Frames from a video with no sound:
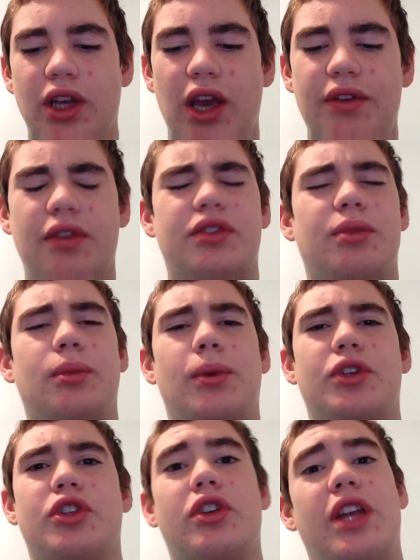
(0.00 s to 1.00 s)
If you have something to
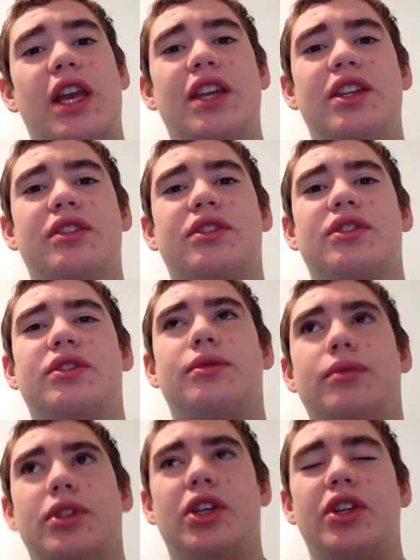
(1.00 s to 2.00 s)
measure your cadence,
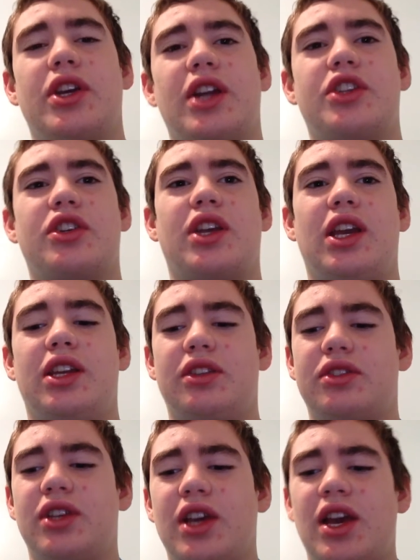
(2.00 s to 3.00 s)
you know, you got your cadence.